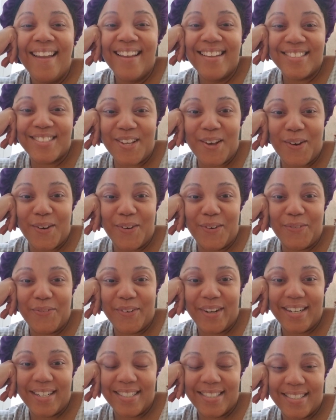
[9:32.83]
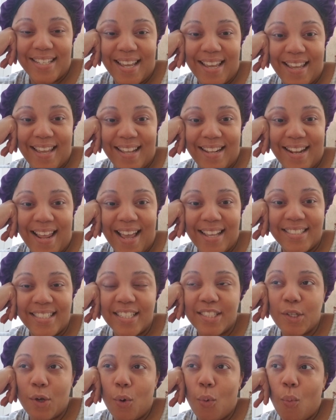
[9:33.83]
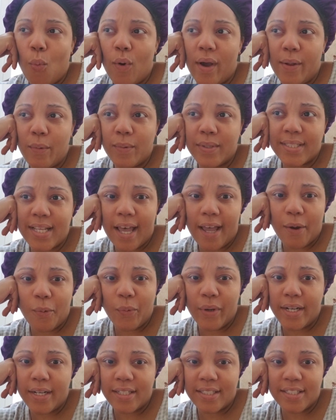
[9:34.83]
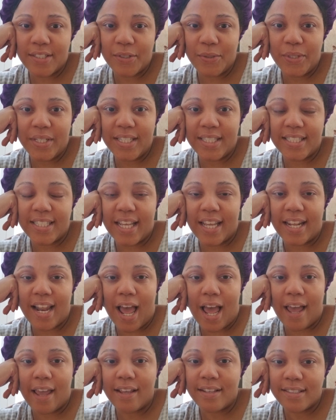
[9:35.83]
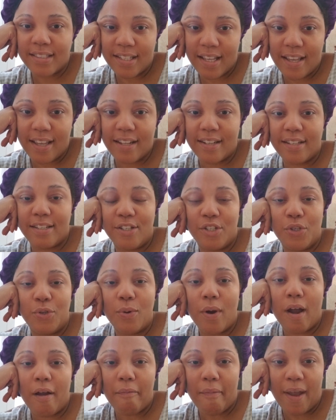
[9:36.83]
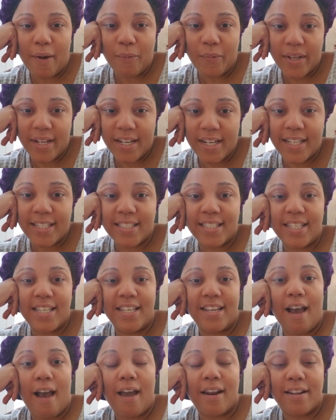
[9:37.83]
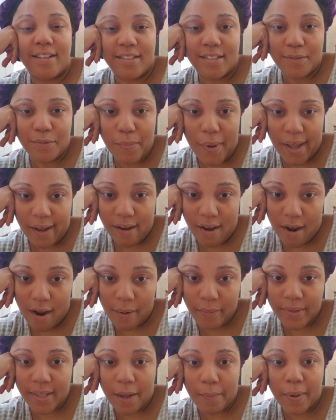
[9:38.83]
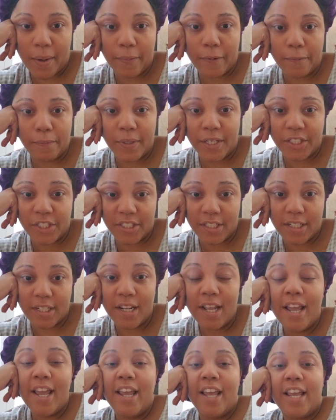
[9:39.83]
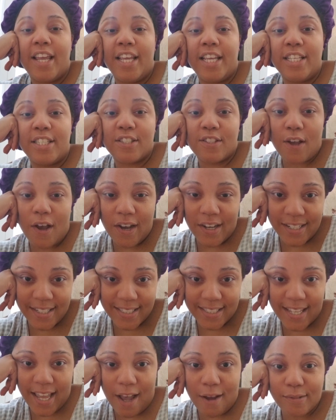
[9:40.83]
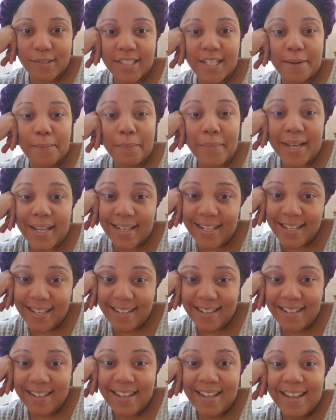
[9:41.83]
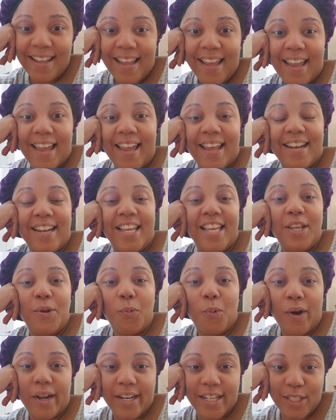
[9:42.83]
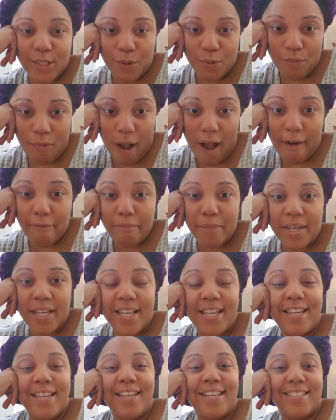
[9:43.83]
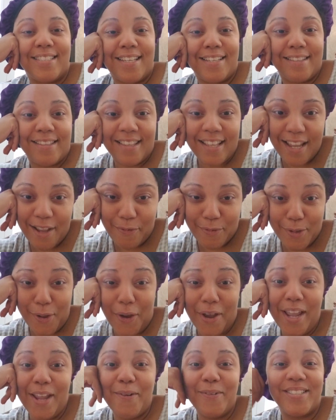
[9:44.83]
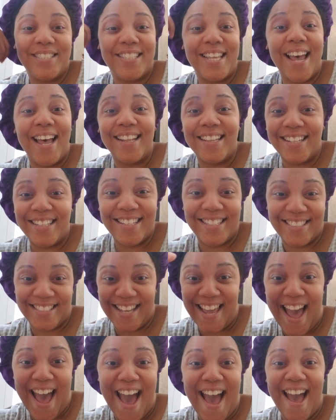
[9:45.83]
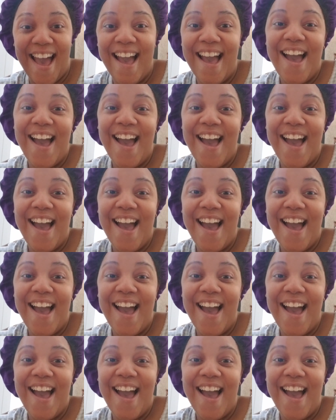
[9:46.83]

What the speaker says: So Freddie said, I said, "So what was I a witness to?" He said, "I said, you are my witness. He got into my car without my permission. He saw us counting money and he wanted to rob me. He is a thief." So he was telling this guy